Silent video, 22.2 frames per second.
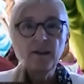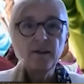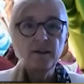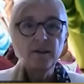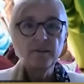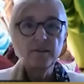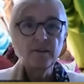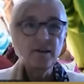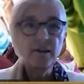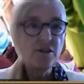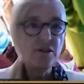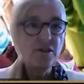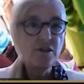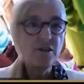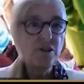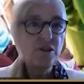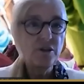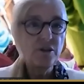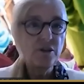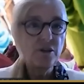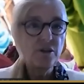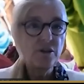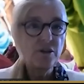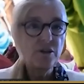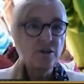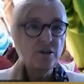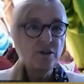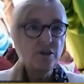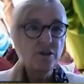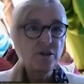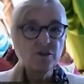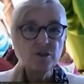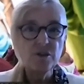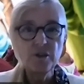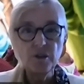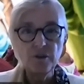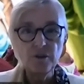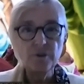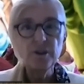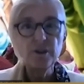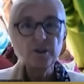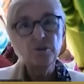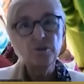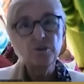10 years
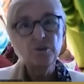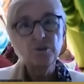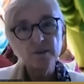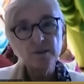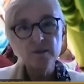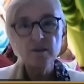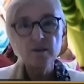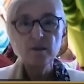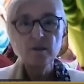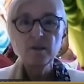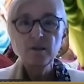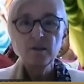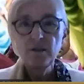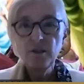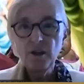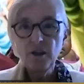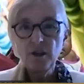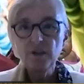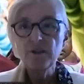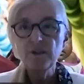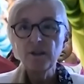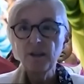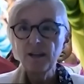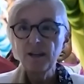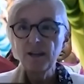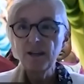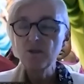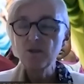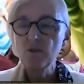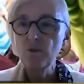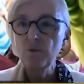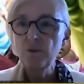ago, it was not that so